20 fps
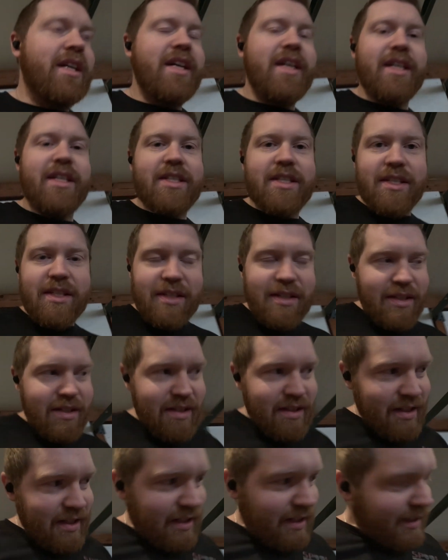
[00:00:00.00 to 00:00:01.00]
It
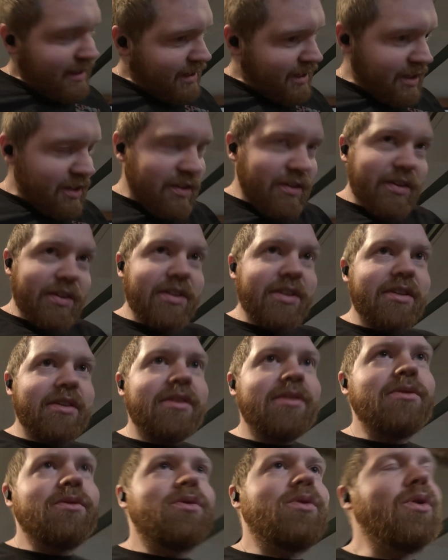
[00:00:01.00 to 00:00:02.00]
just looks...
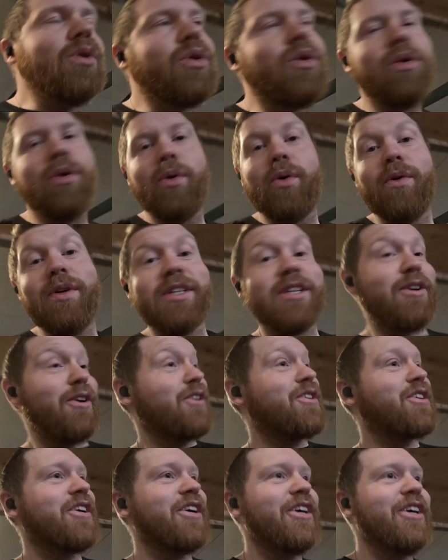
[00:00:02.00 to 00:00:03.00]
Whew, this
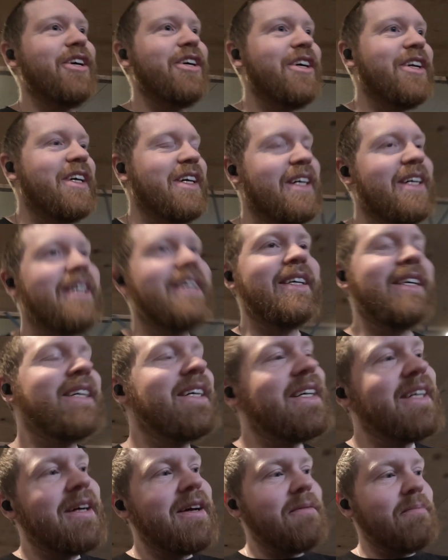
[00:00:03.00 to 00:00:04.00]
looks good.
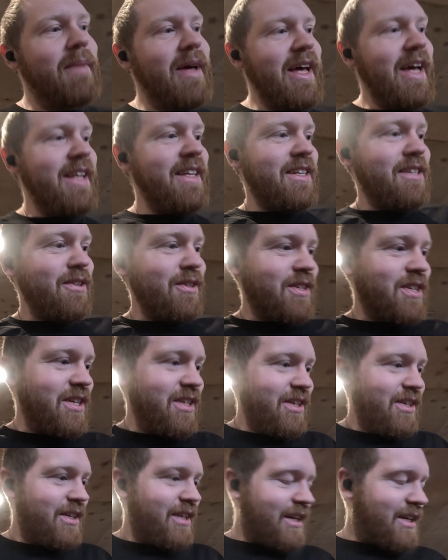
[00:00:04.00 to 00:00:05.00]
Man, this looks
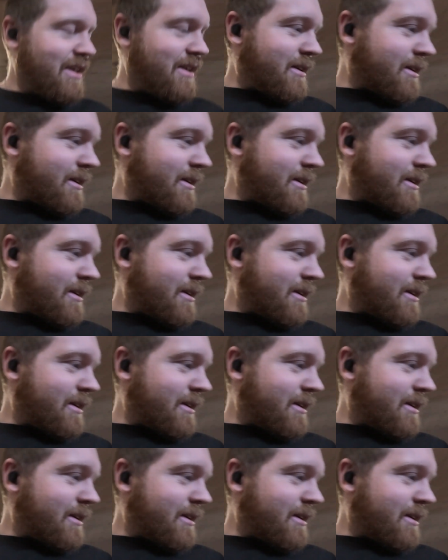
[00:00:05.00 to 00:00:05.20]
good.